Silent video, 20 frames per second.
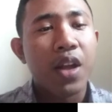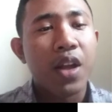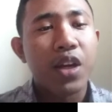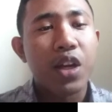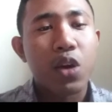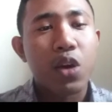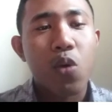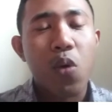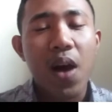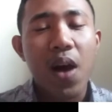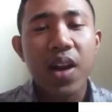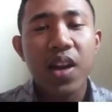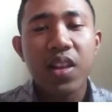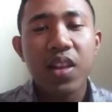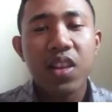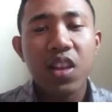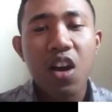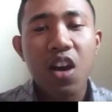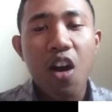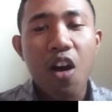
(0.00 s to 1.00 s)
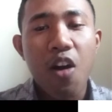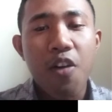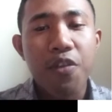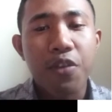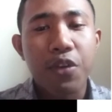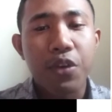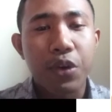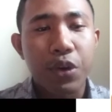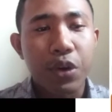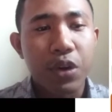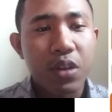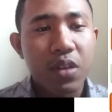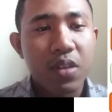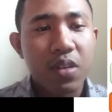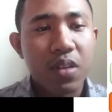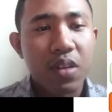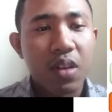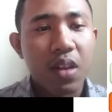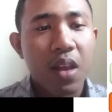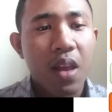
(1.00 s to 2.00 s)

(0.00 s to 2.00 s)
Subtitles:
The quality of goods